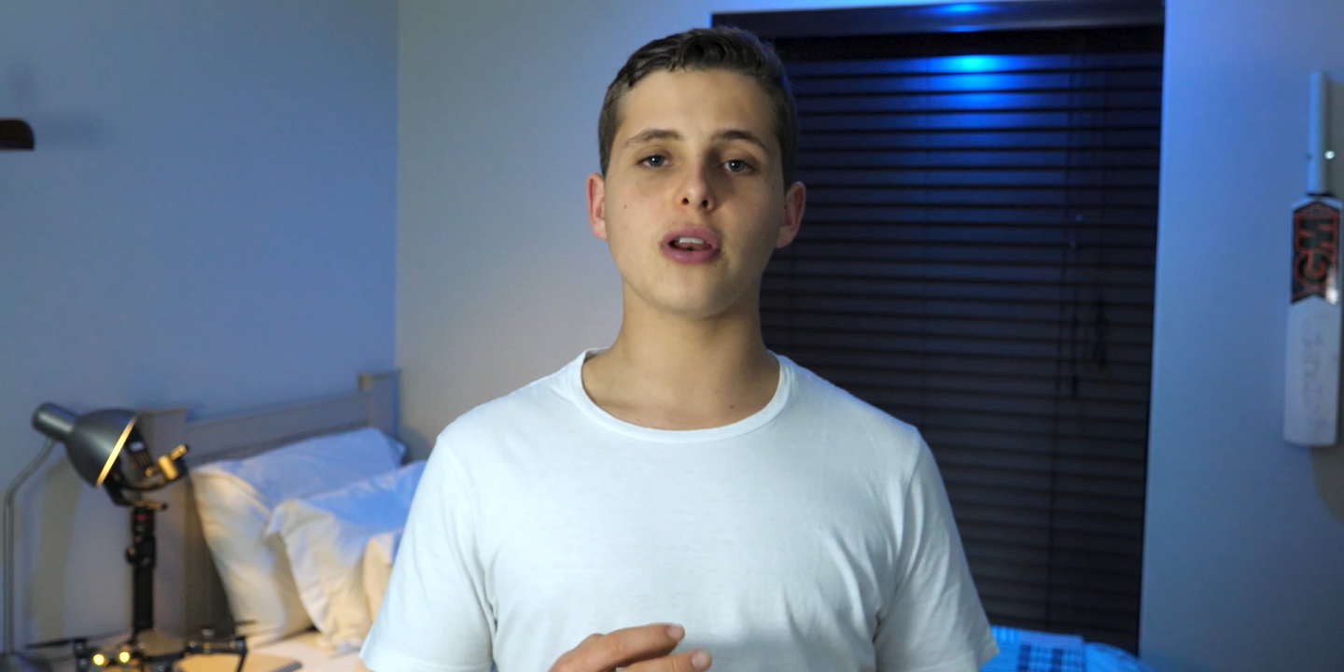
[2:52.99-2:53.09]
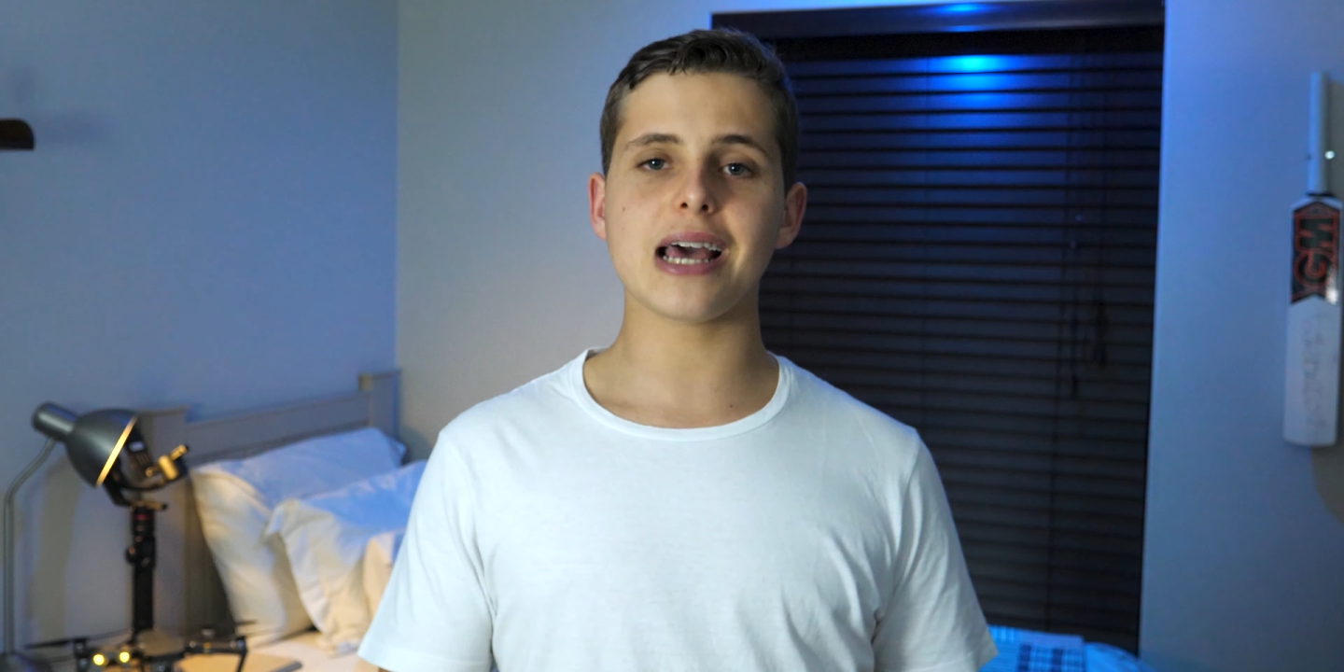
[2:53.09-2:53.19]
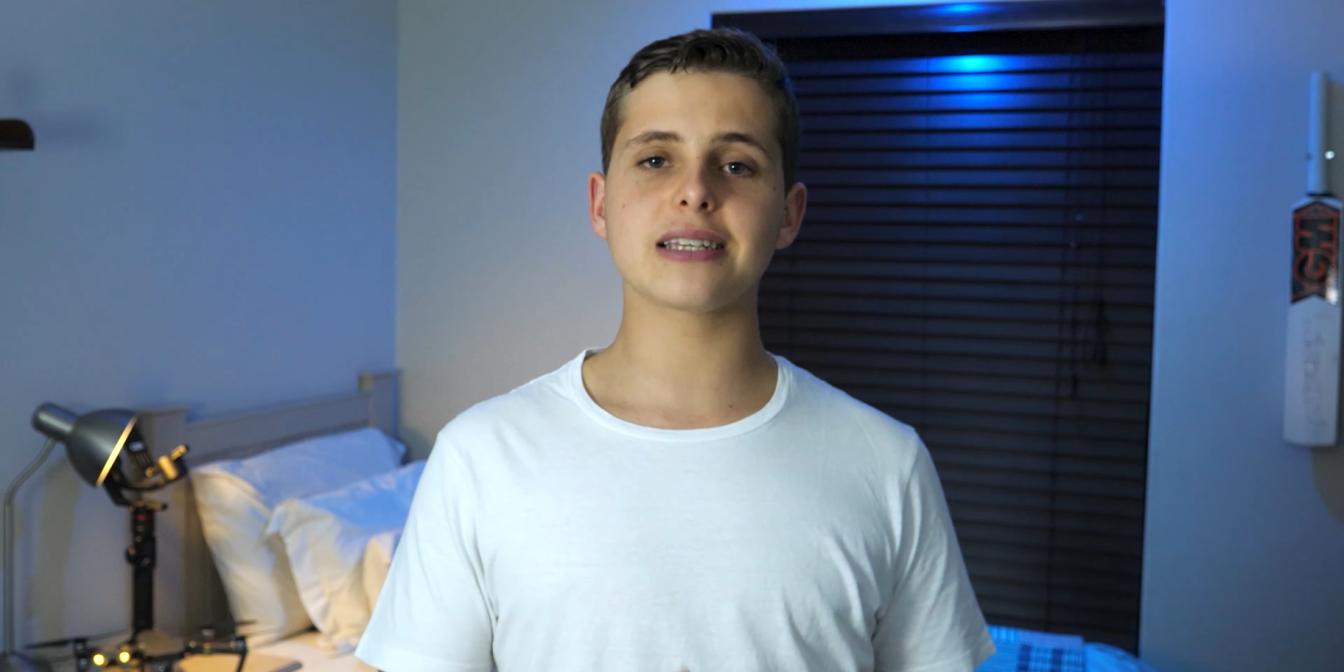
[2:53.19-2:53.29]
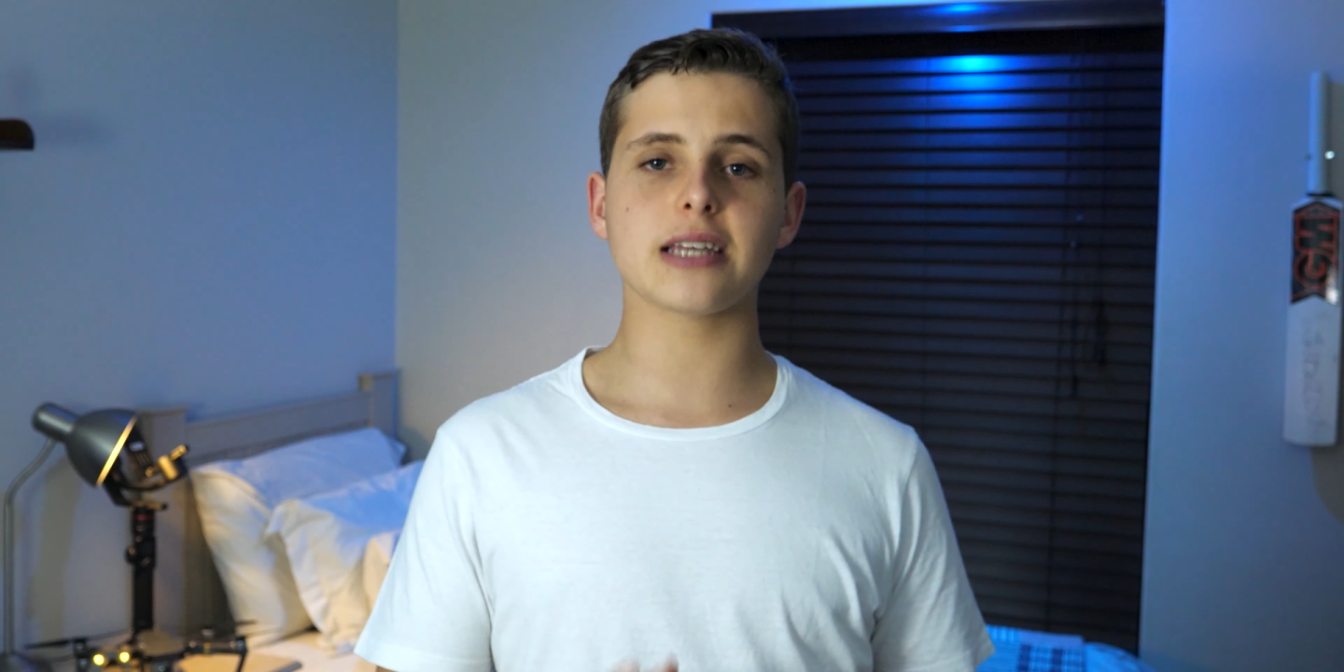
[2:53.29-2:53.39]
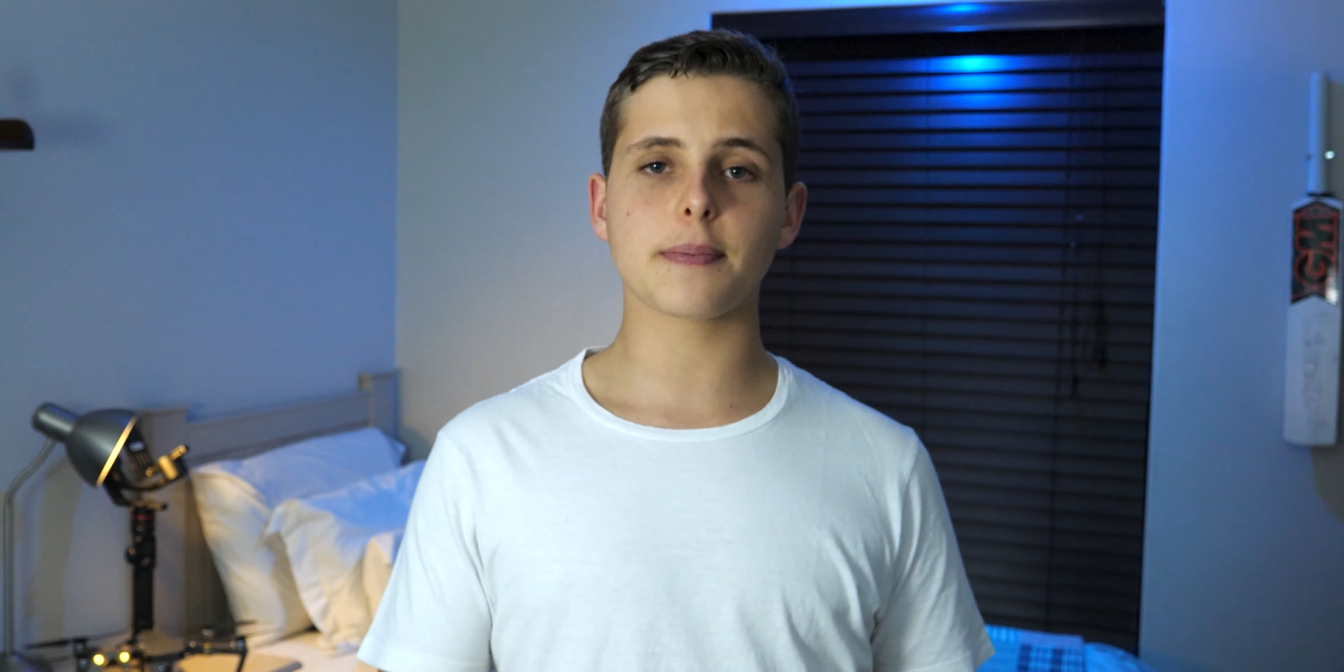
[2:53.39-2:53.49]

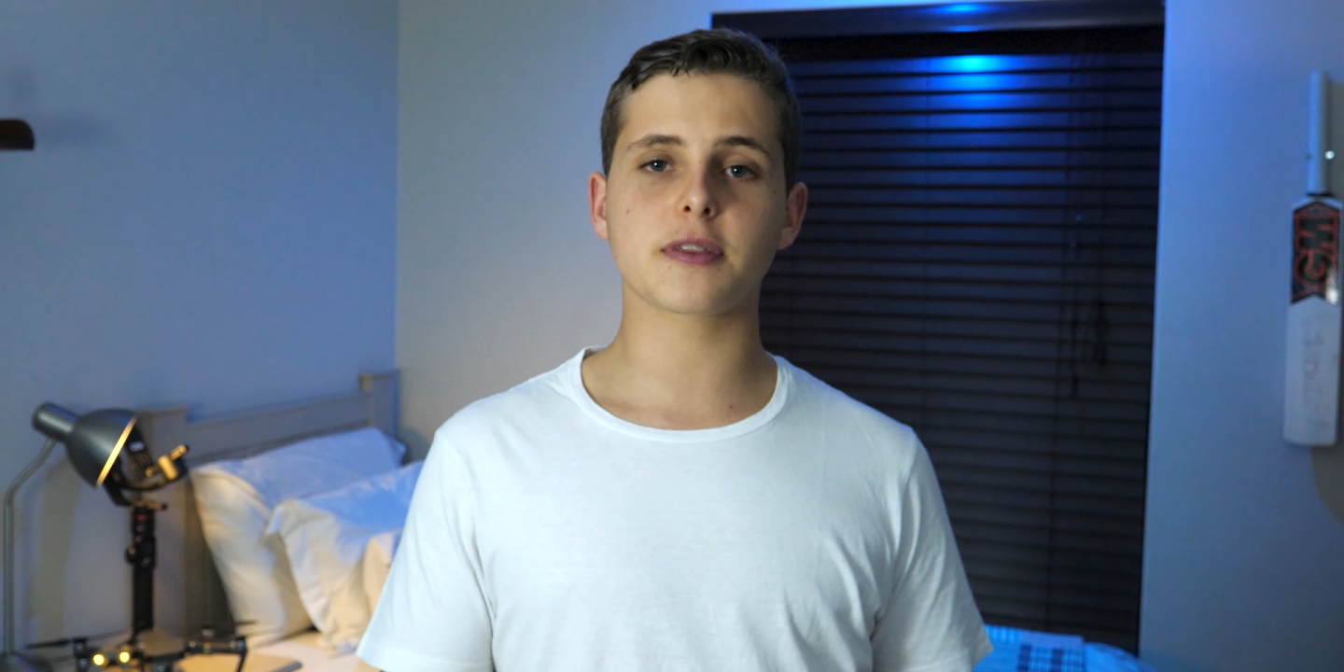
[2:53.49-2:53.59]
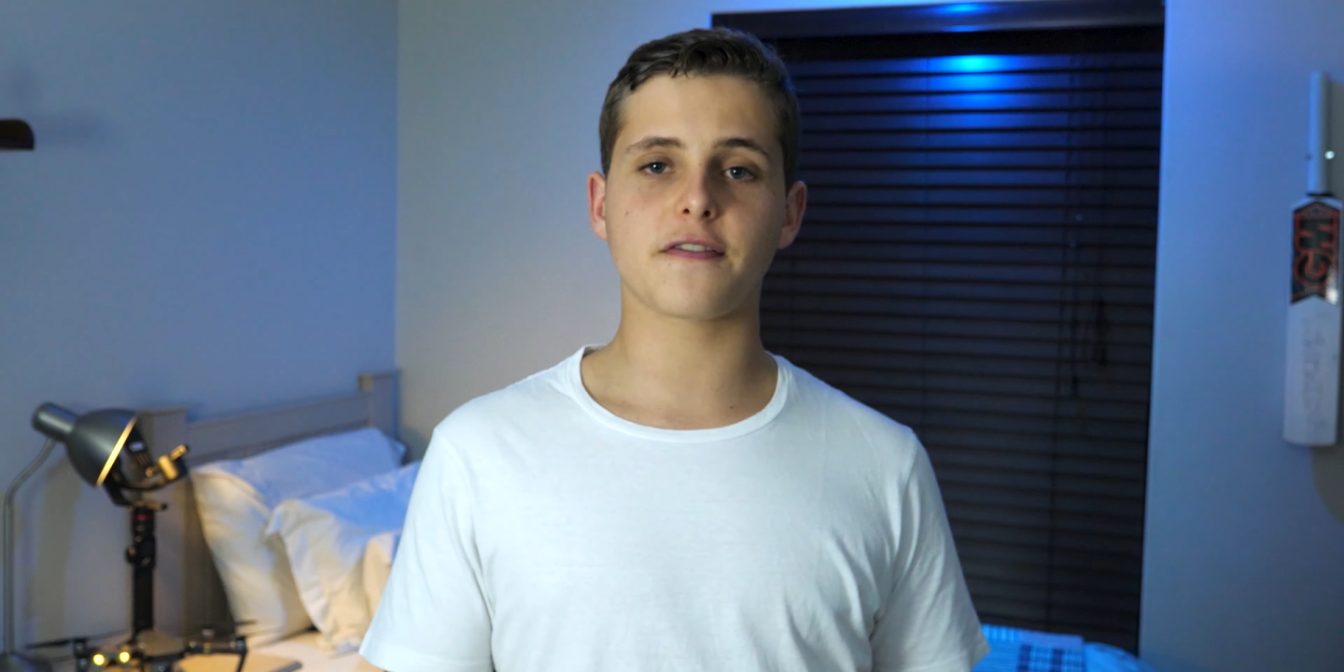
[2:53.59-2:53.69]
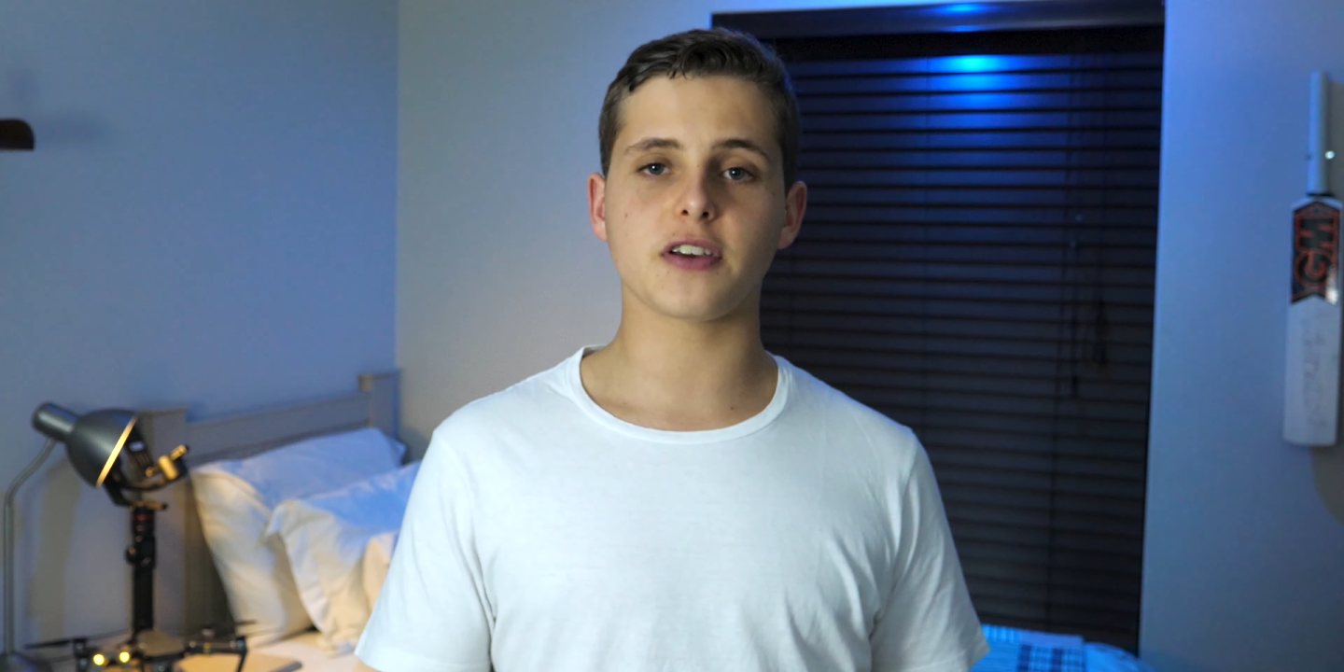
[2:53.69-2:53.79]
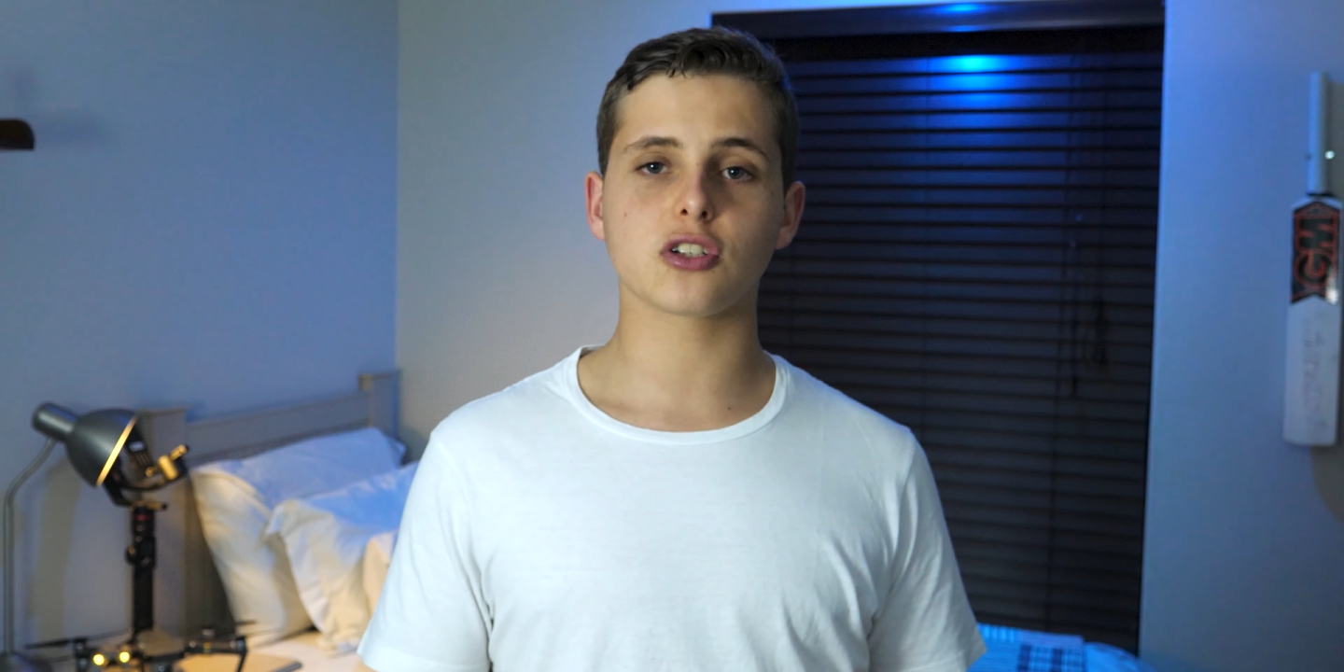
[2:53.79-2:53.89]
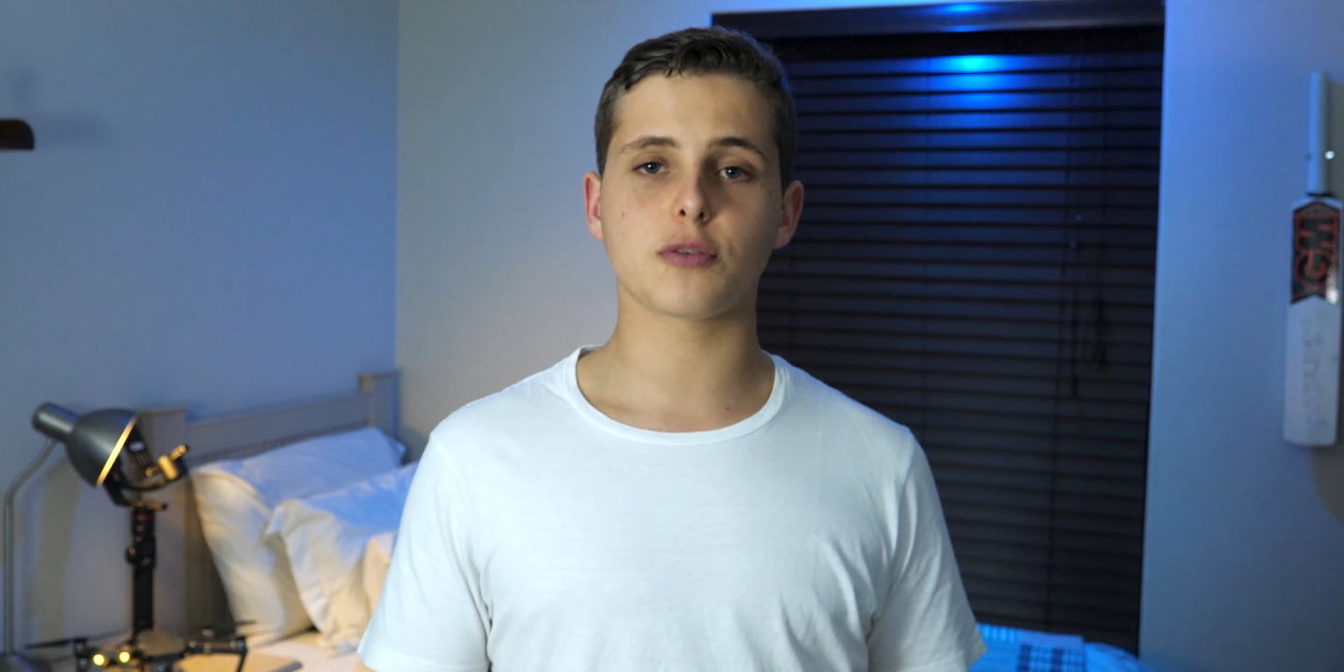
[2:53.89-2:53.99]
less depth of field